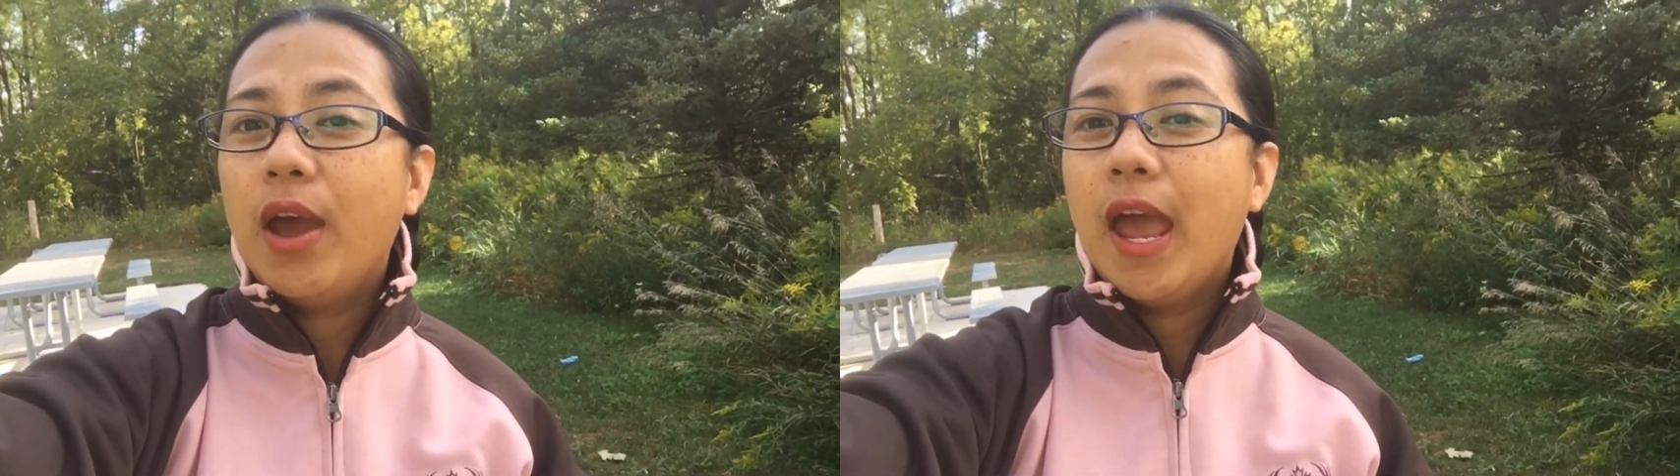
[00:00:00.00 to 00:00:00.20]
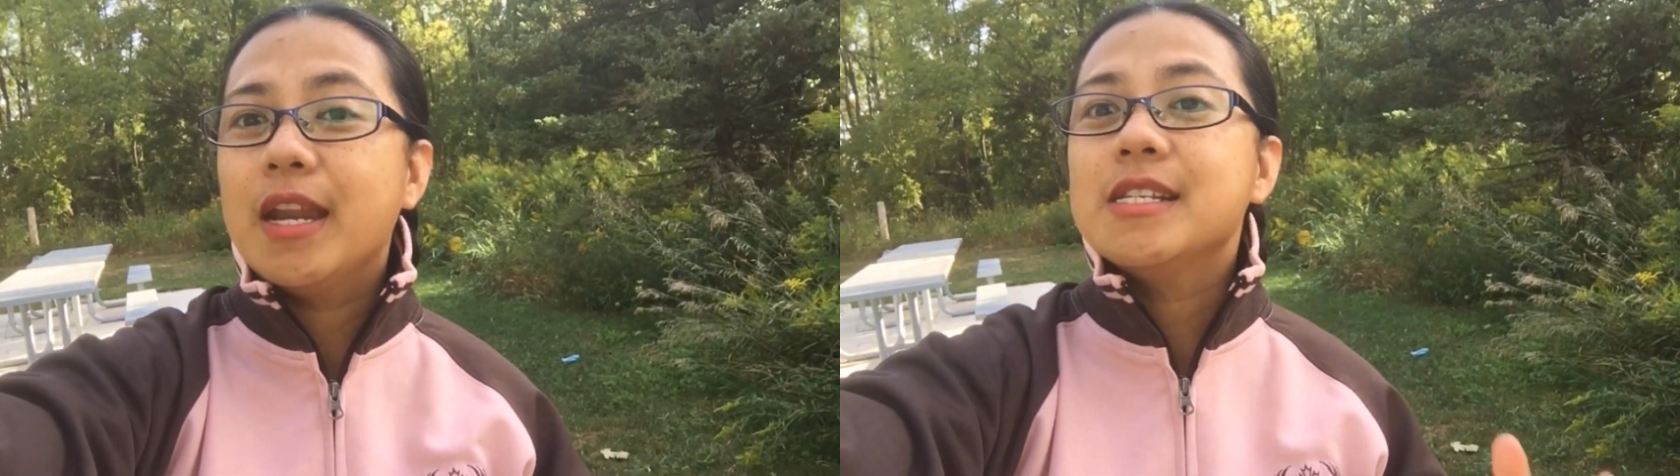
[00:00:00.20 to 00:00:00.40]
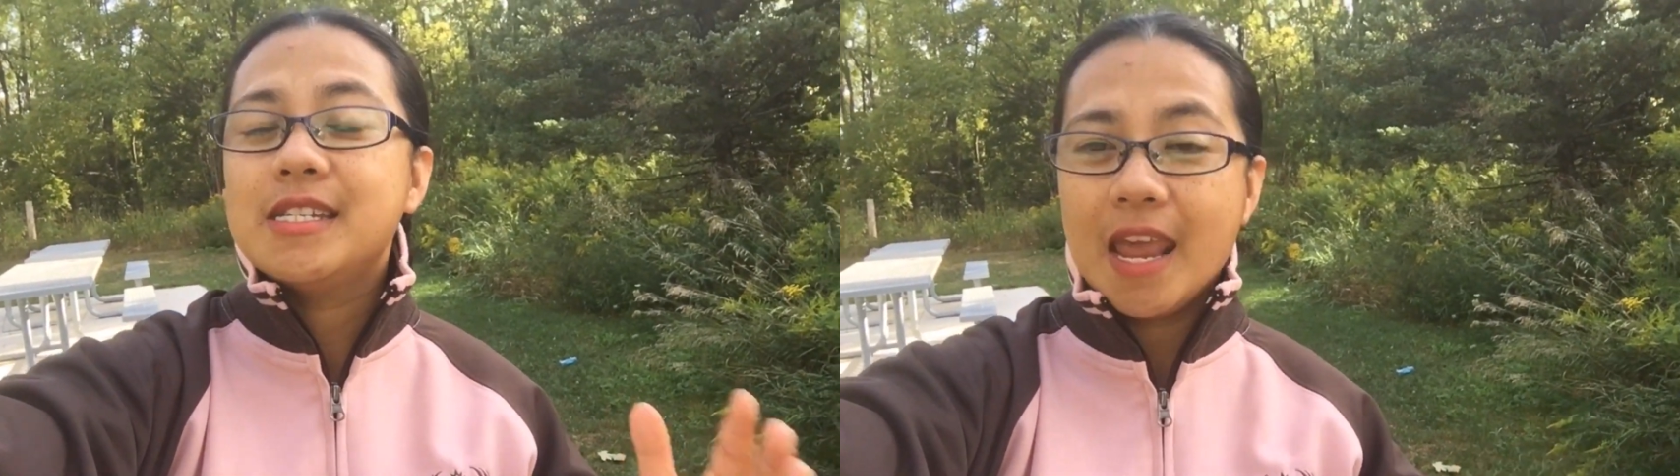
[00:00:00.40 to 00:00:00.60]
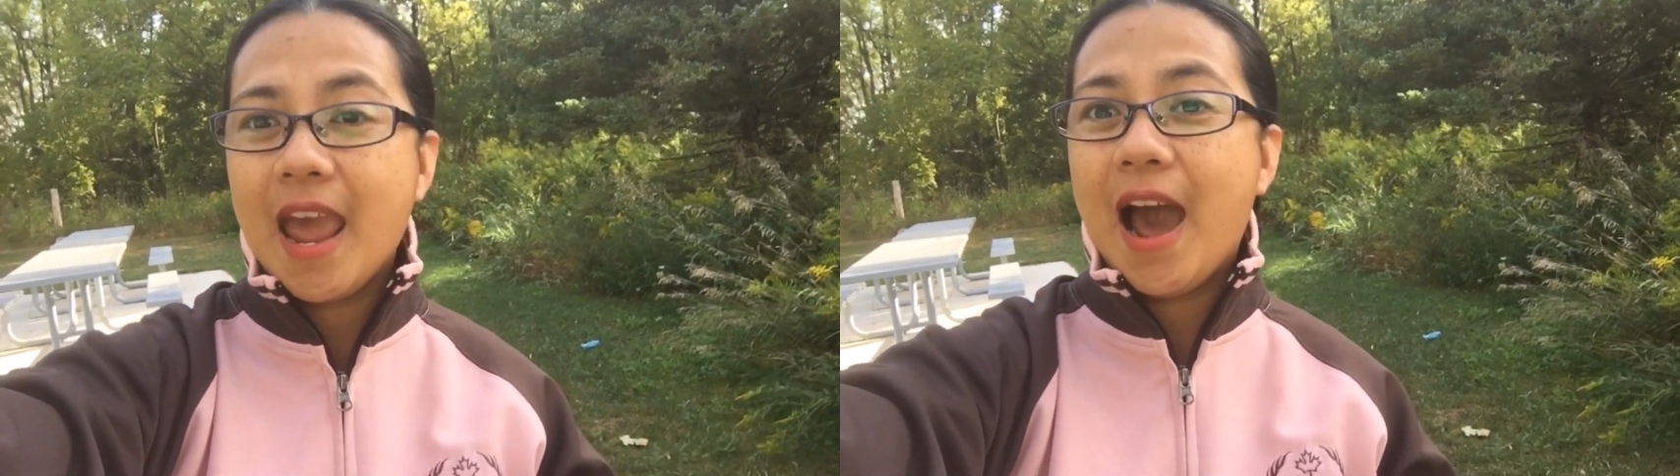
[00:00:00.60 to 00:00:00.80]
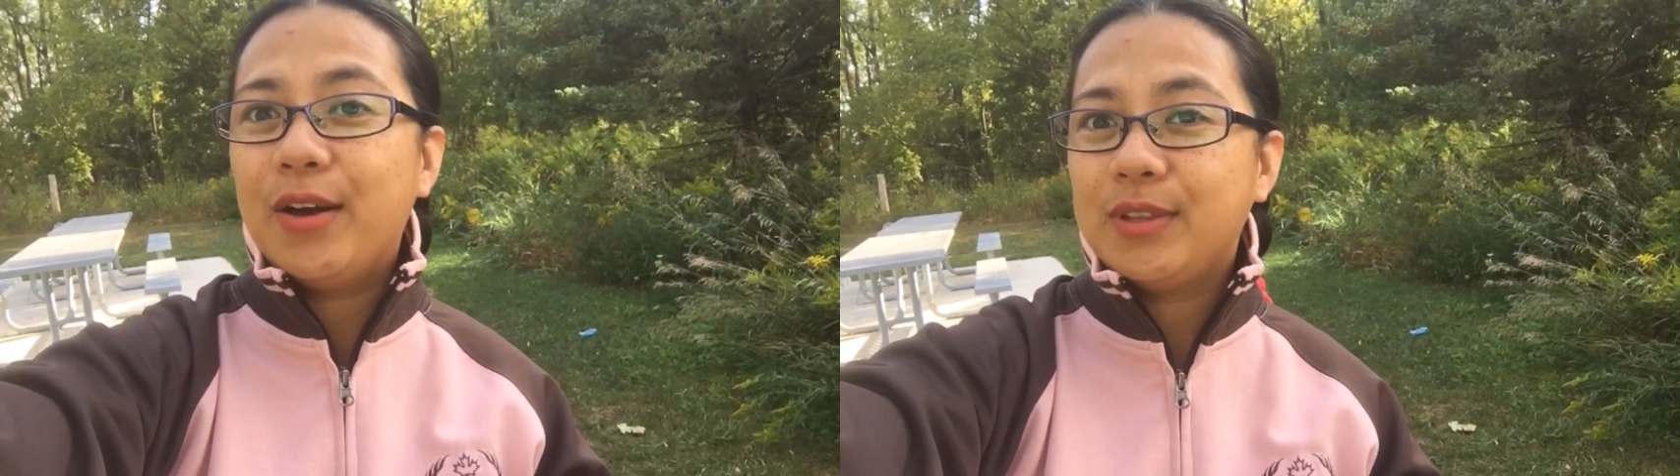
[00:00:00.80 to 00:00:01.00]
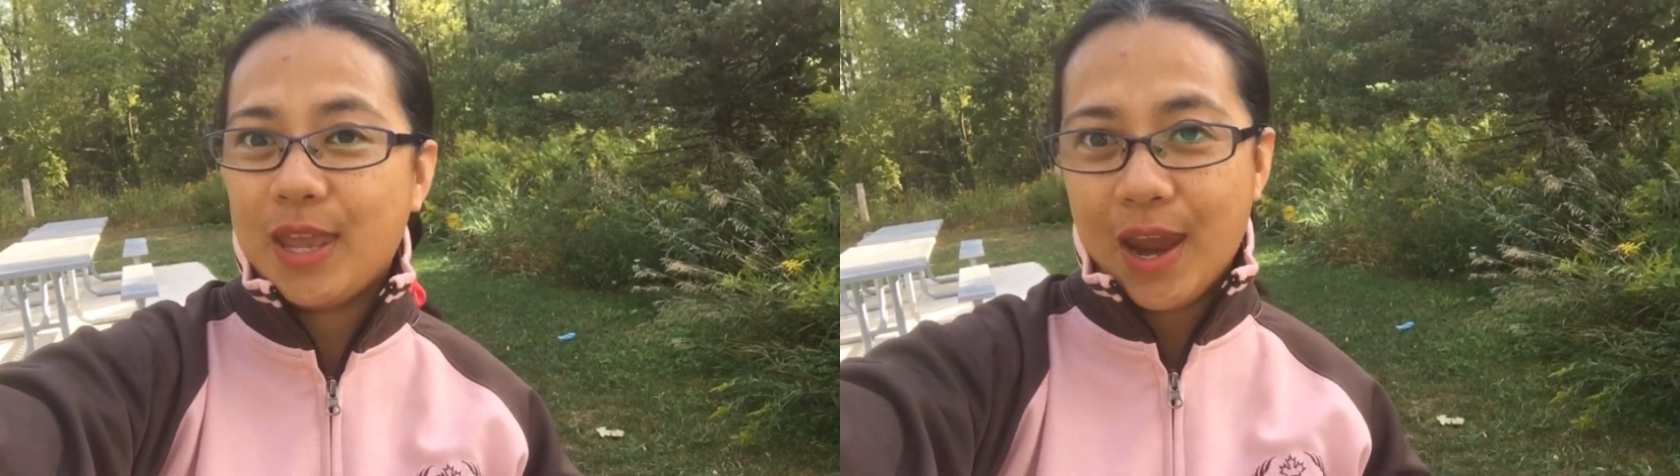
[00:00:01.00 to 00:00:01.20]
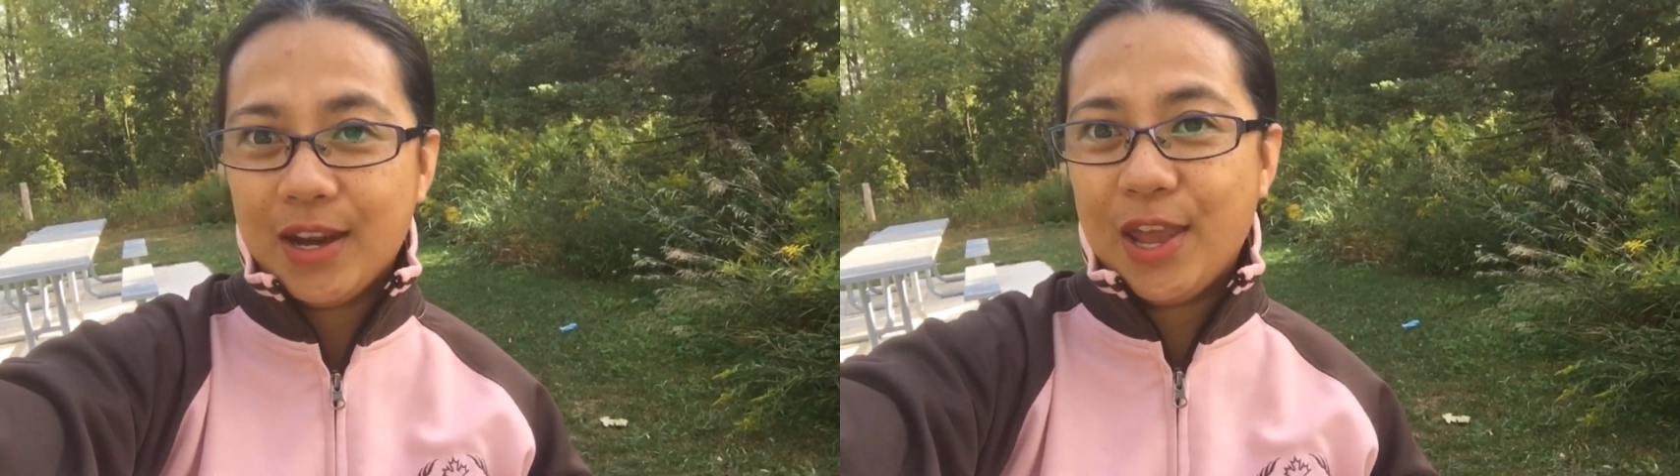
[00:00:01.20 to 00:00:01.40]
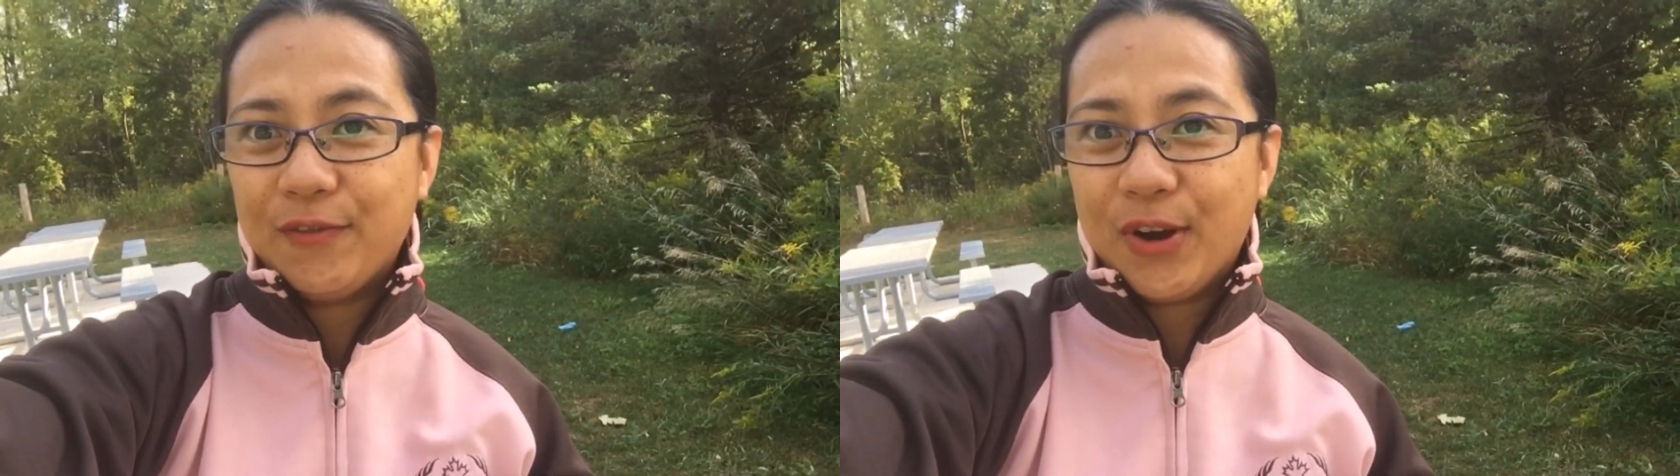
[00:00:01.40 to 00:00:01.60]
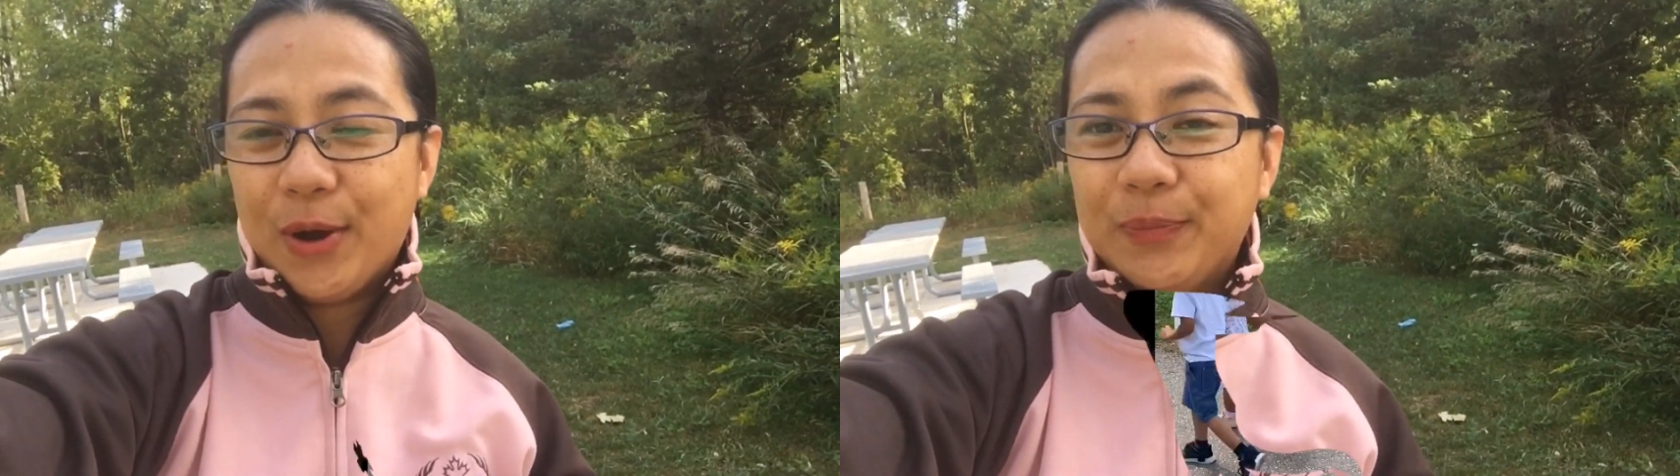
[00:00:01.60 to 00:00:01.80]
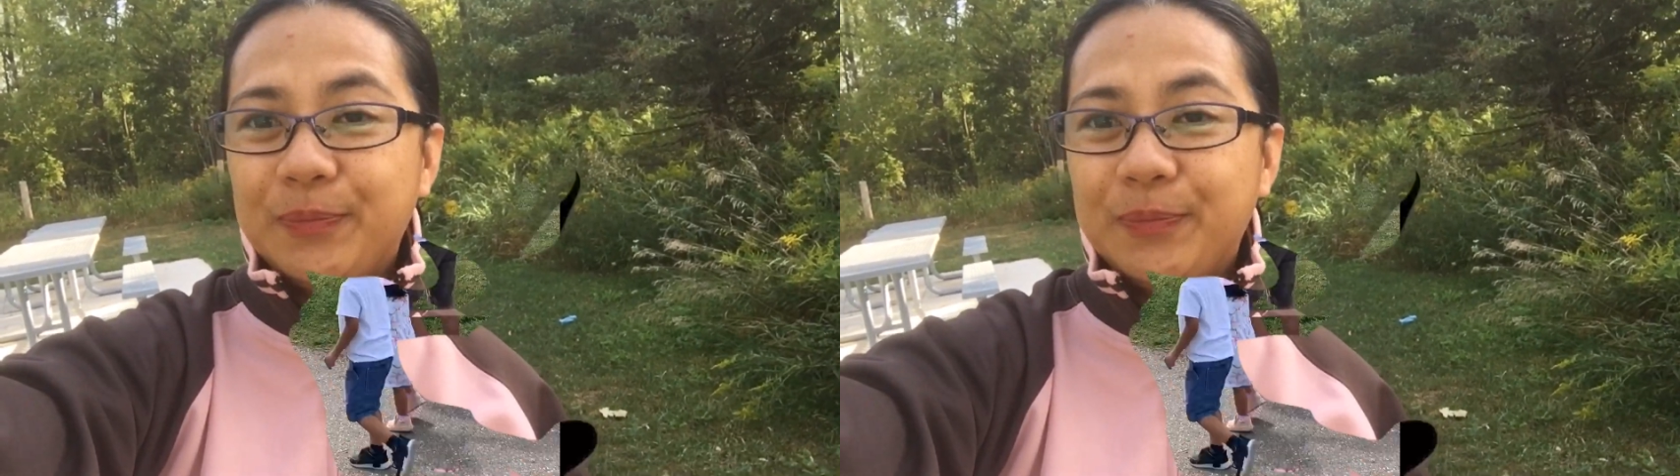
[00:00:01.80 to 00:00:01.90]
and a stay-out caregiver.